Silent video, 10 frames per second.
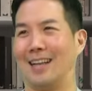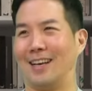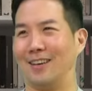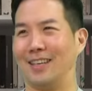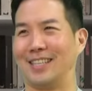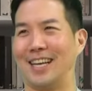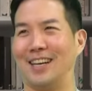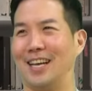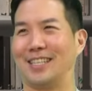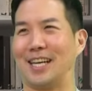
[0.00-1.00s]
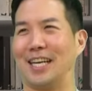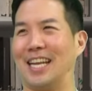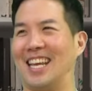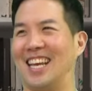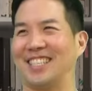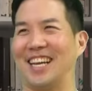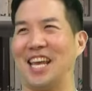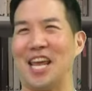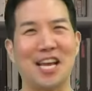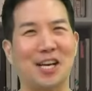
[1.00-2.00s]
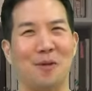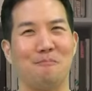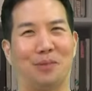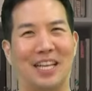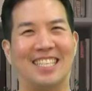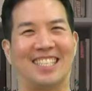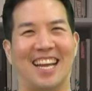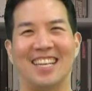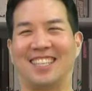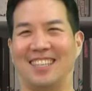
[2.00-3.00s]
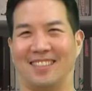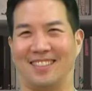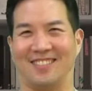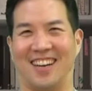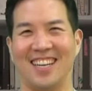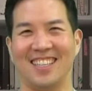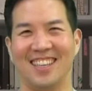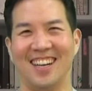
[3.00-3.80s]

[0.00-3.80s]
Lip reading: Like, it's like incomplete sentence, right?